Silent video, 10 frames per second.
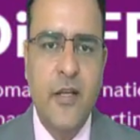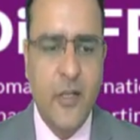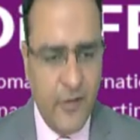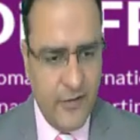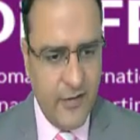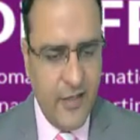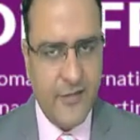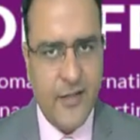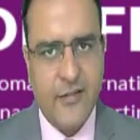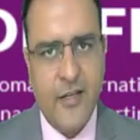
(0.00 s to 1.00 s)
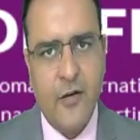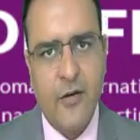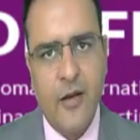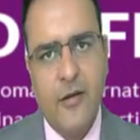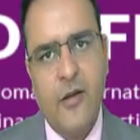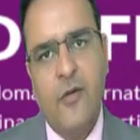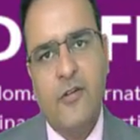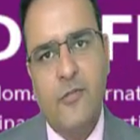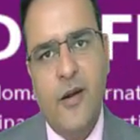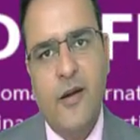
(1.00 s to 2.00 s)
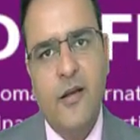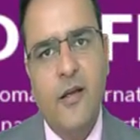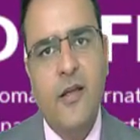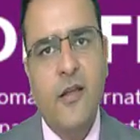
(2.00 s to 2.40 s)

If it is a less risky investment,